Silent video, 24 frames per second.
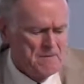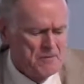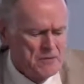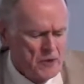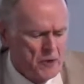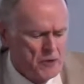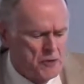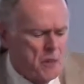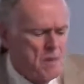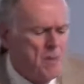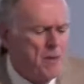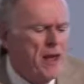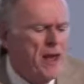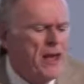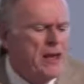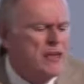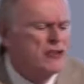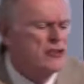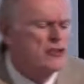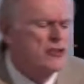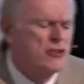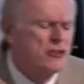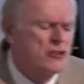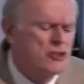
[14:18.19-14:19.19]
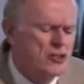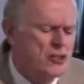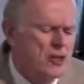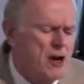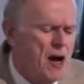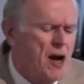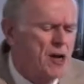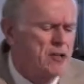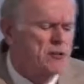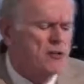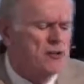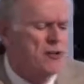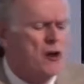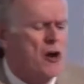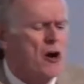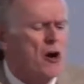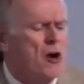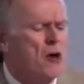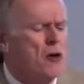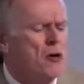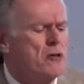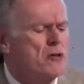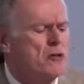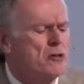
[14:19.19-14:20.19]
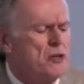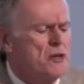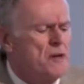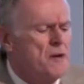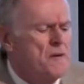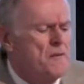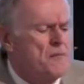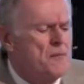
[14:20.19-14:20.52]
So the patience God shows,